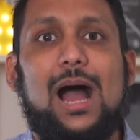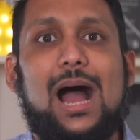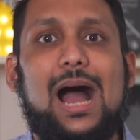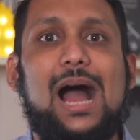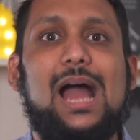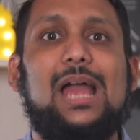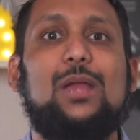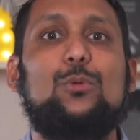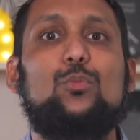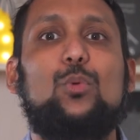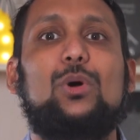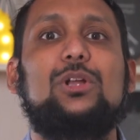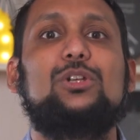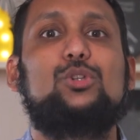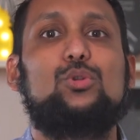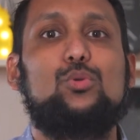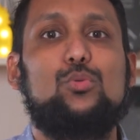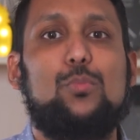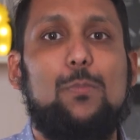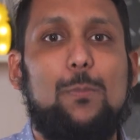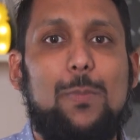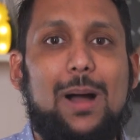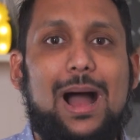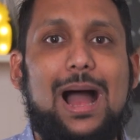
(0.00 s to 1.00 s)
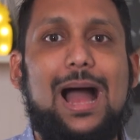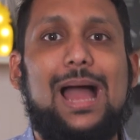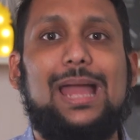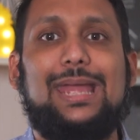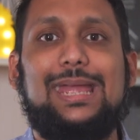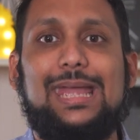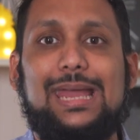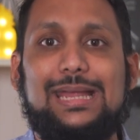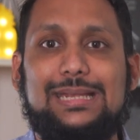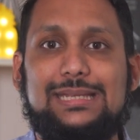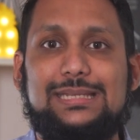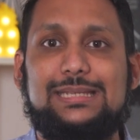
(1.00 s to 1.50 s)
I want to
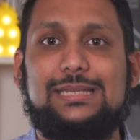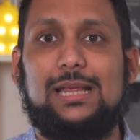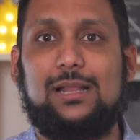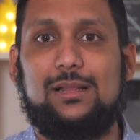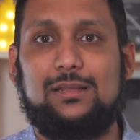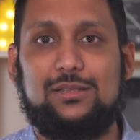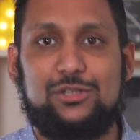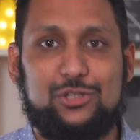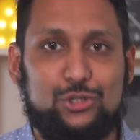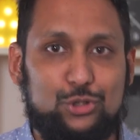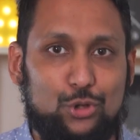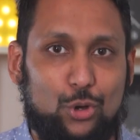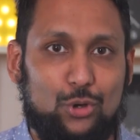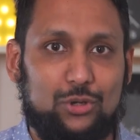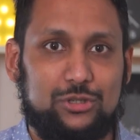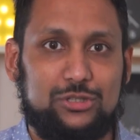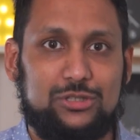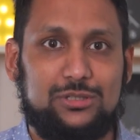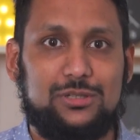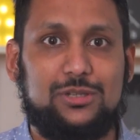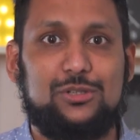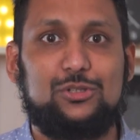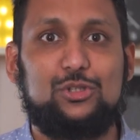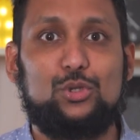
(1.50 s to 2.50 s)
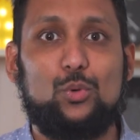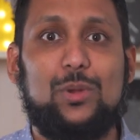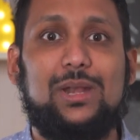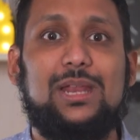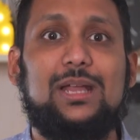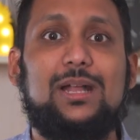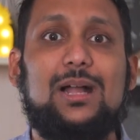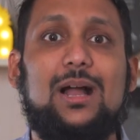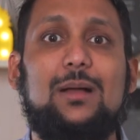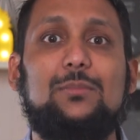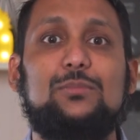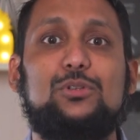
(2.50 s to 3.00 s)
buy and sell stocks. So when
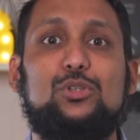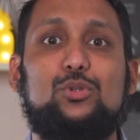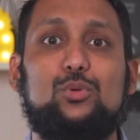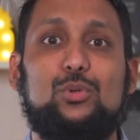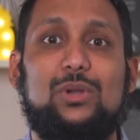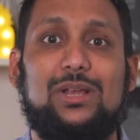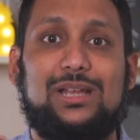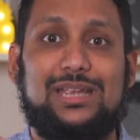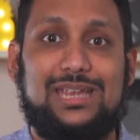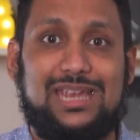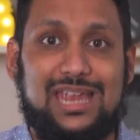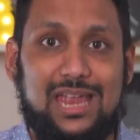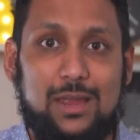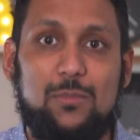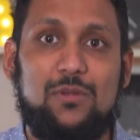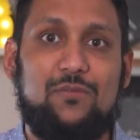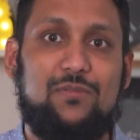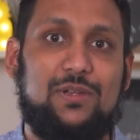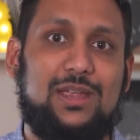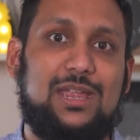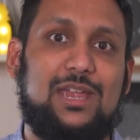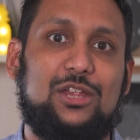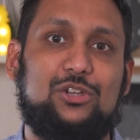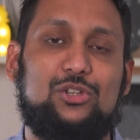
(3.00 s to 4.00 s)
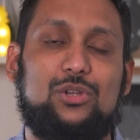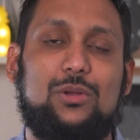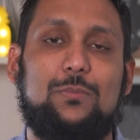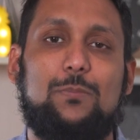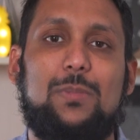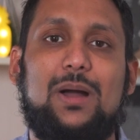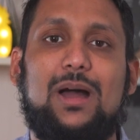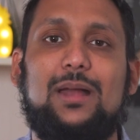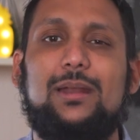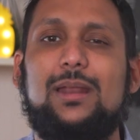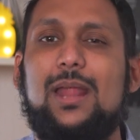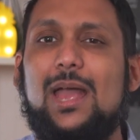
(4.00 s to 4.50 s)
it comes to the gamification
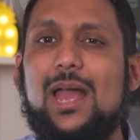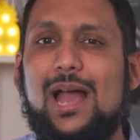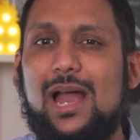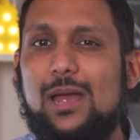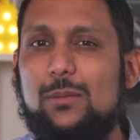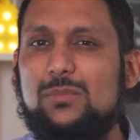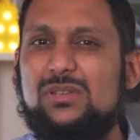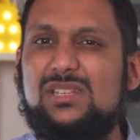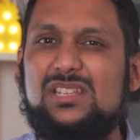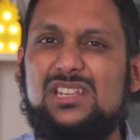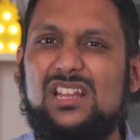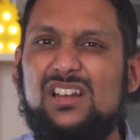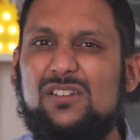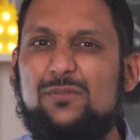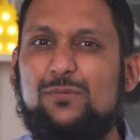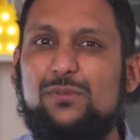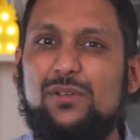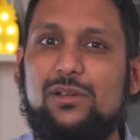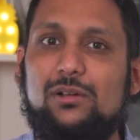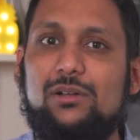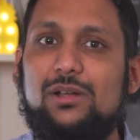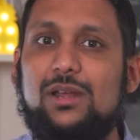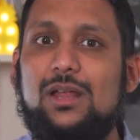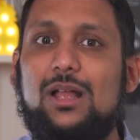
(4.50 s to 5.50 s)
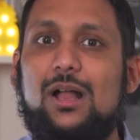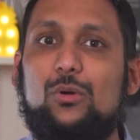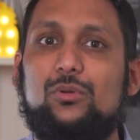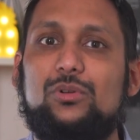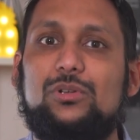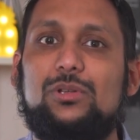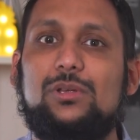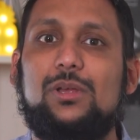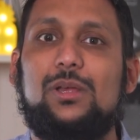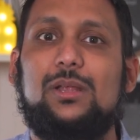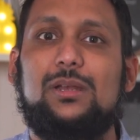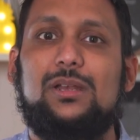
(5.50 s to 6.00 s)
part, I'm still figuring
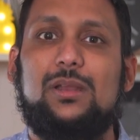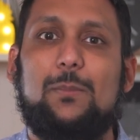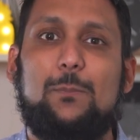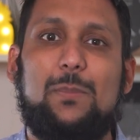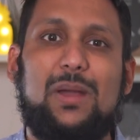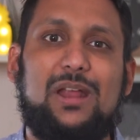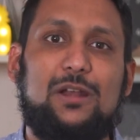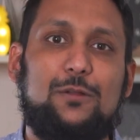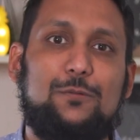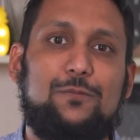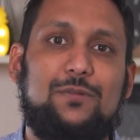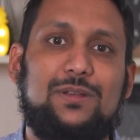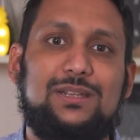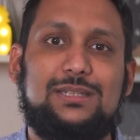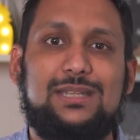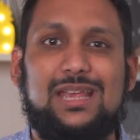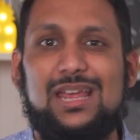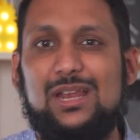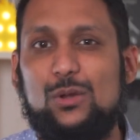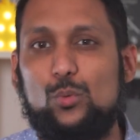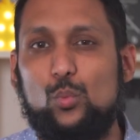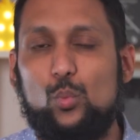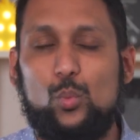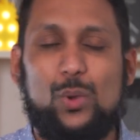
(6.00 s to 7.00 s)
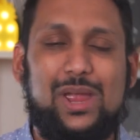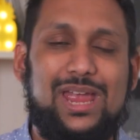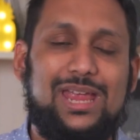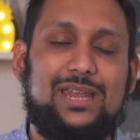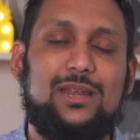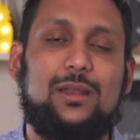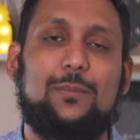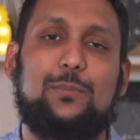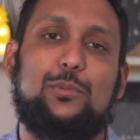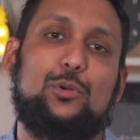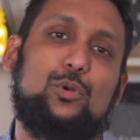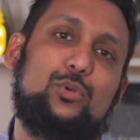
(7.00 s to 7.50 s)
out the benefits and
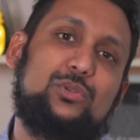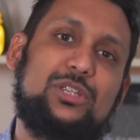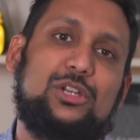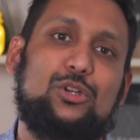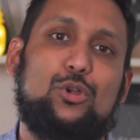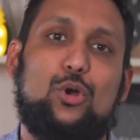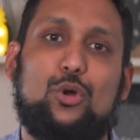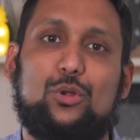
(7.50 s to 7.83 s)
weighing the pros and